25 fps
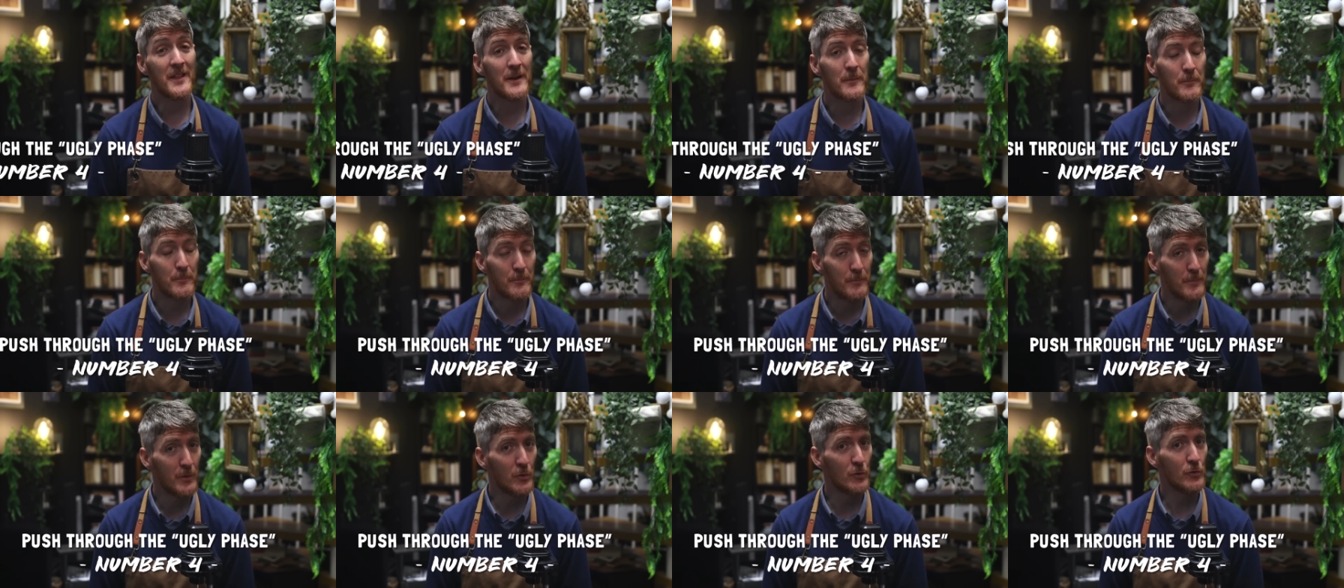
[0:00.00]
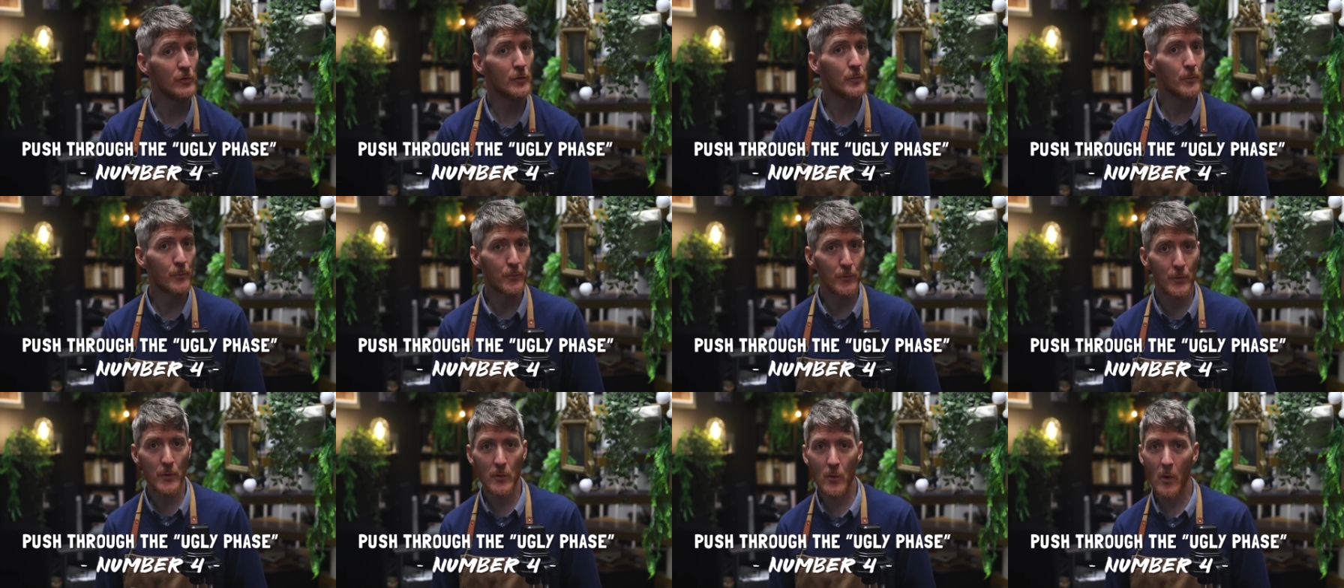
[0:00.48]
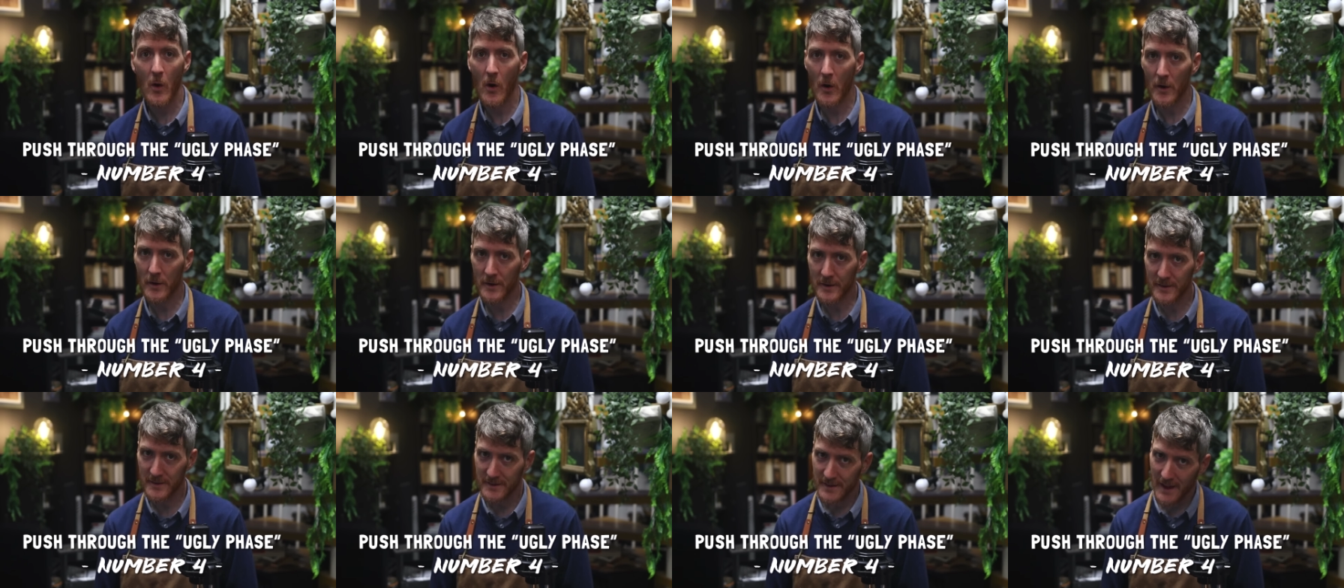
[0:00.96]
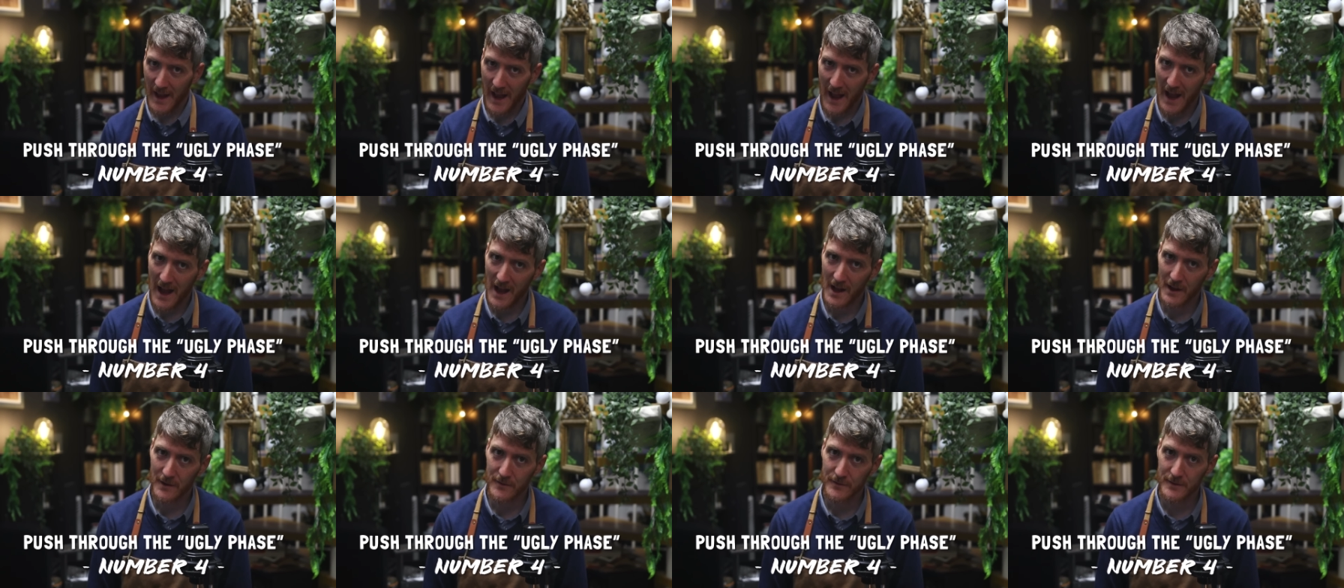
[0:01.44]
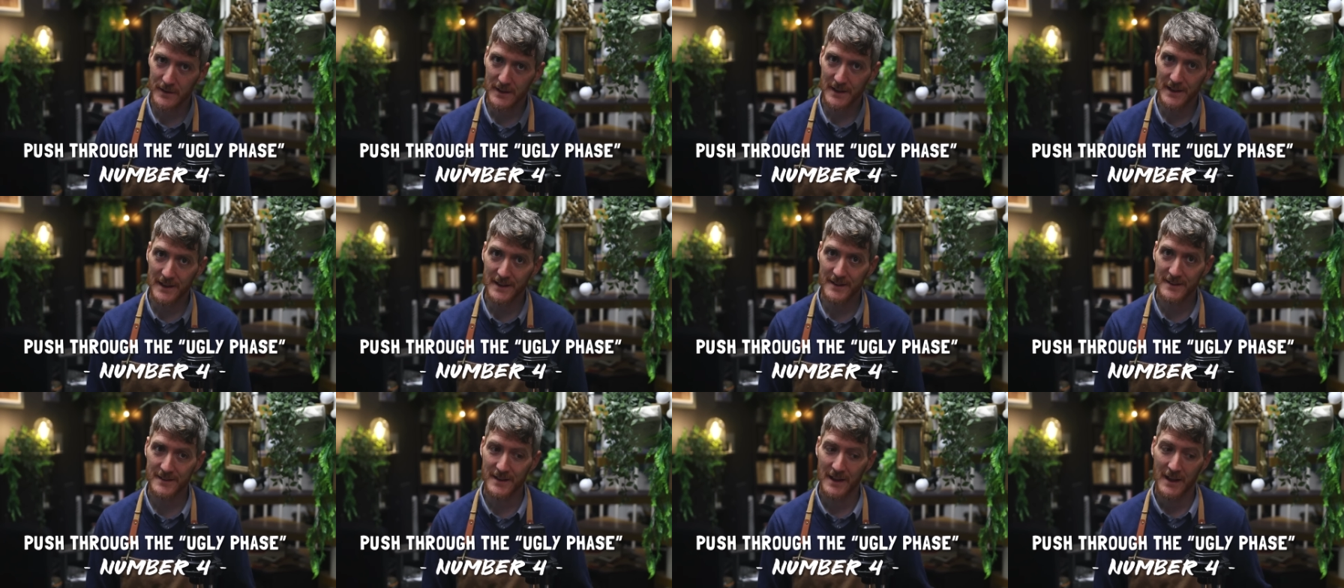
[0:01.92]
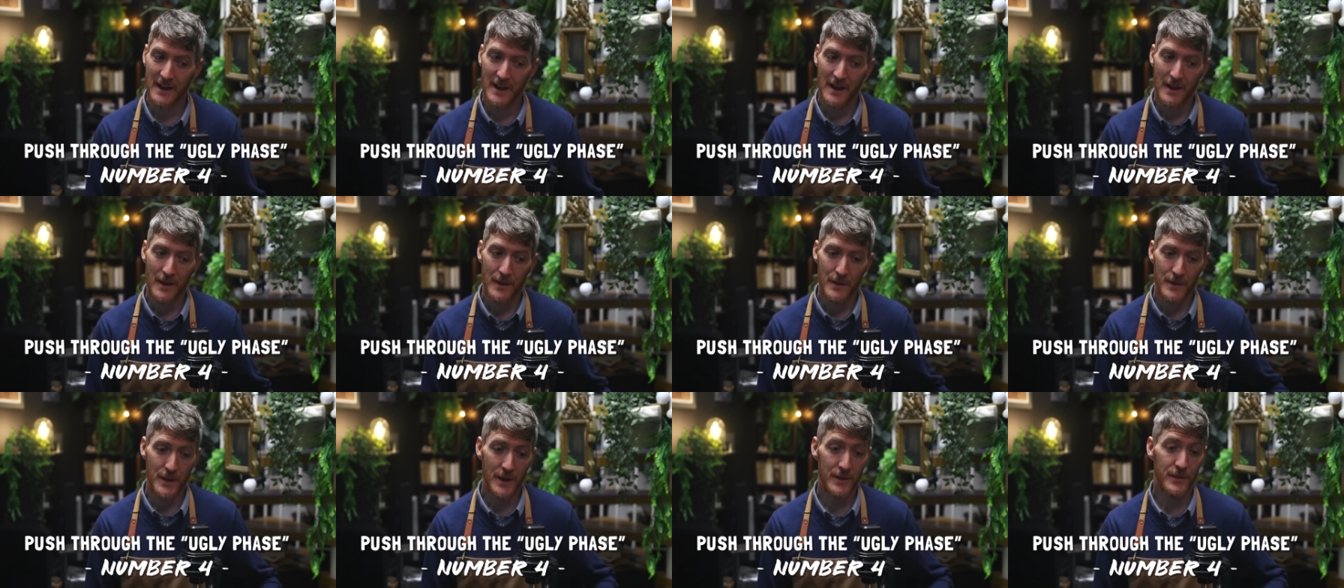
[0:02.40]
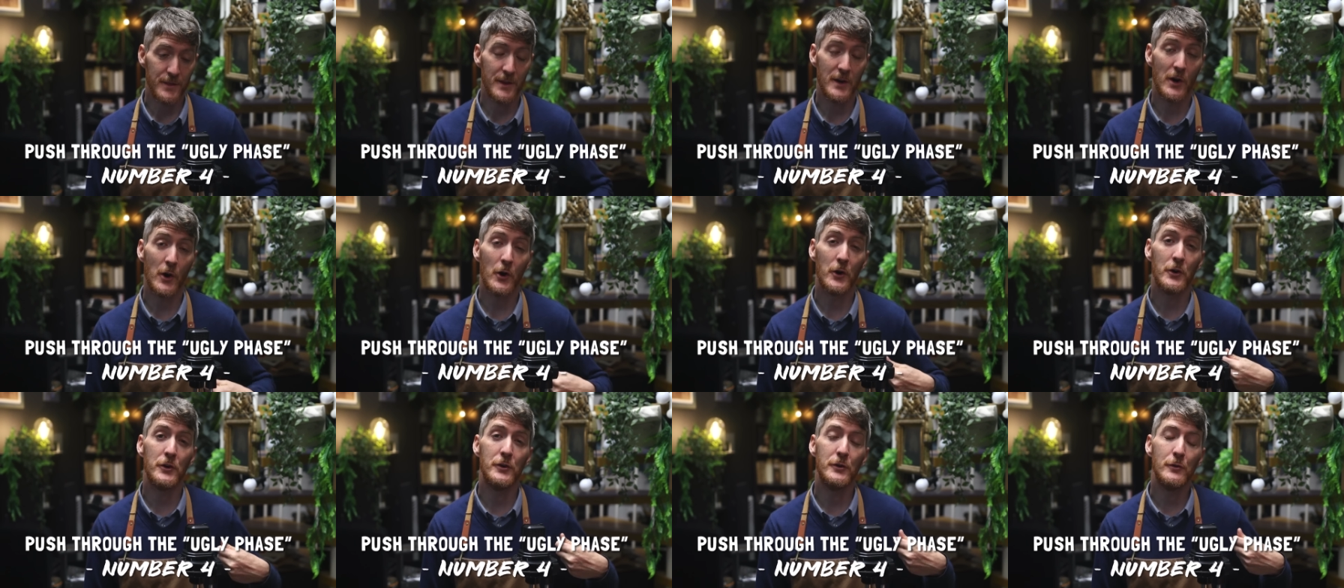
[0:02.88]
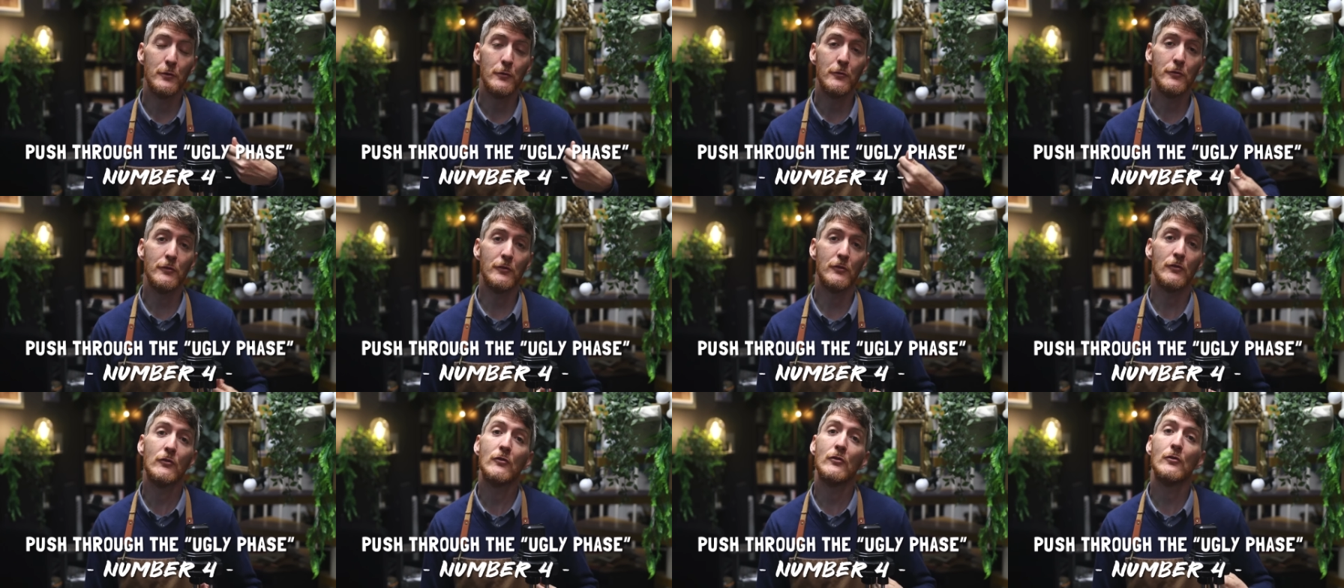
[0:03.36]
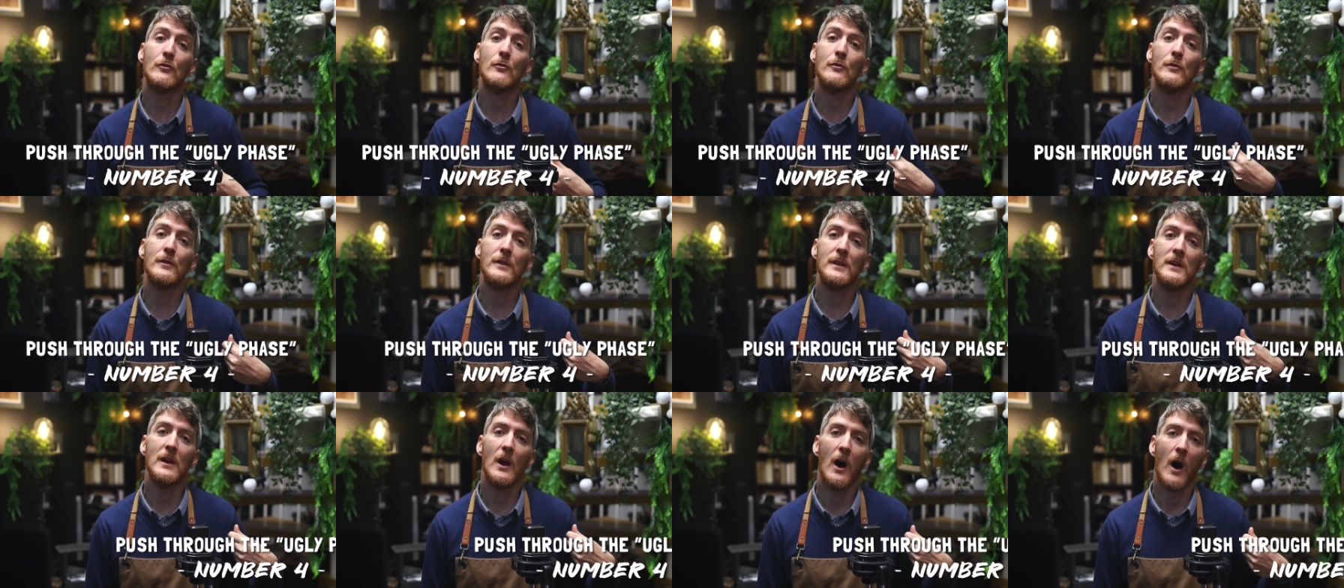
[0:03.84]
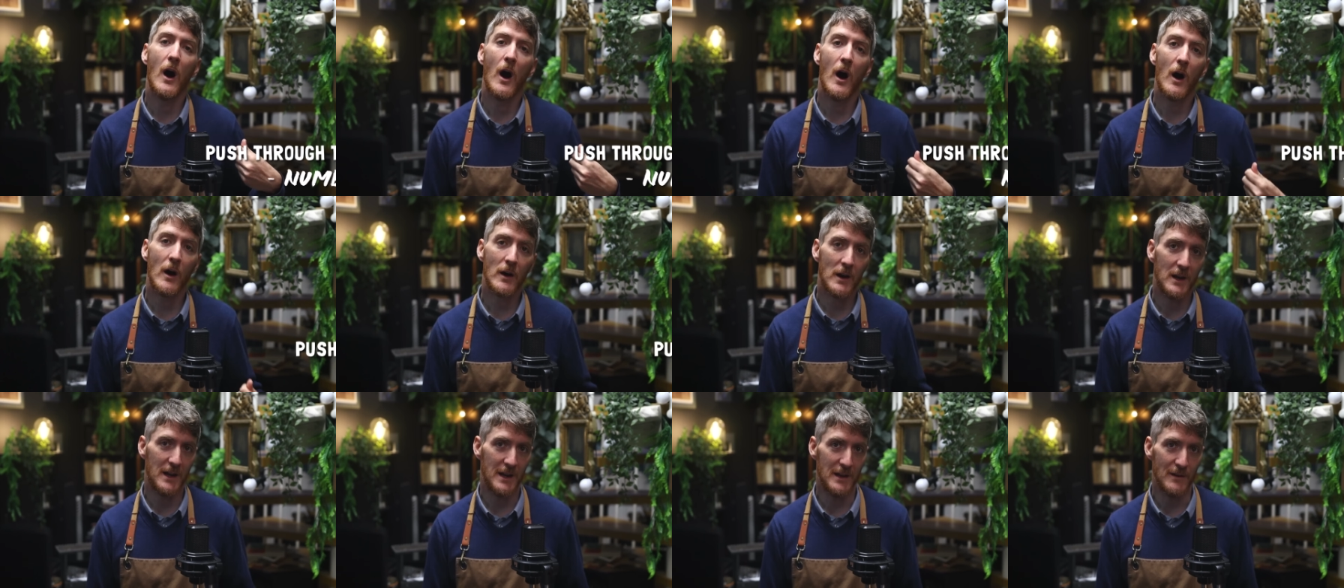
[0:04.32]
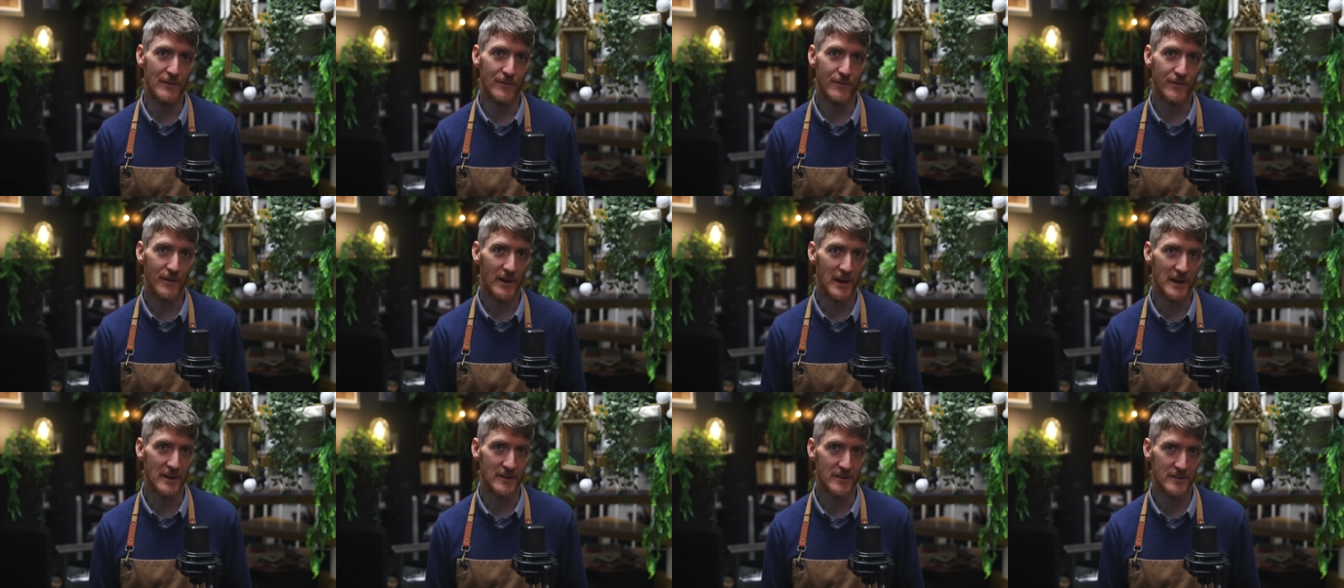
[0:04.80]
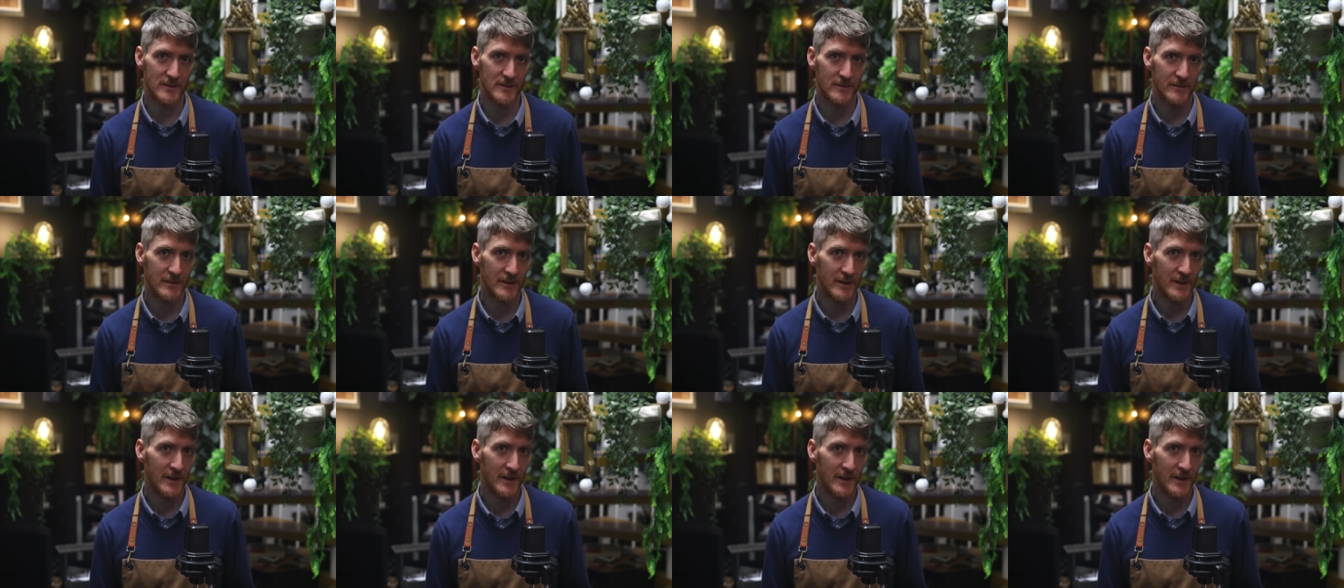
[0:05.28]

that most pro artists have is that they are used to the ugly phase.